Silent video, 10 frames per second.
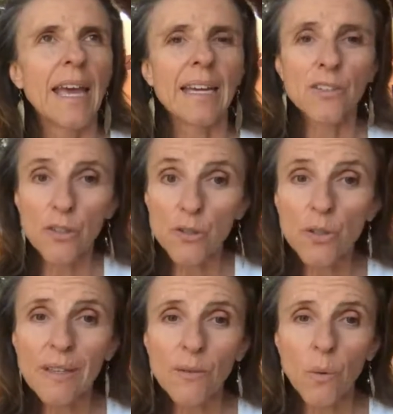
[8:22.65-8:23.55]
And
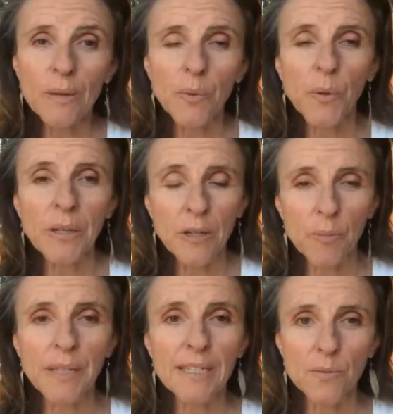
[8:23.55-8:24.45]
usually in the
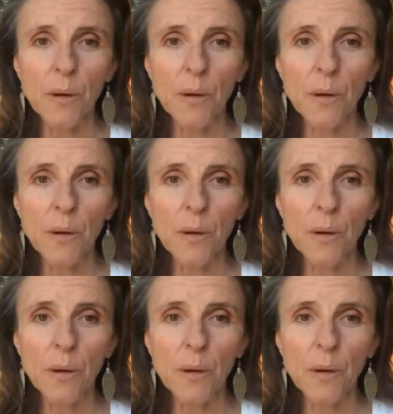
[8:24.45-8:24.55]
1.0 place,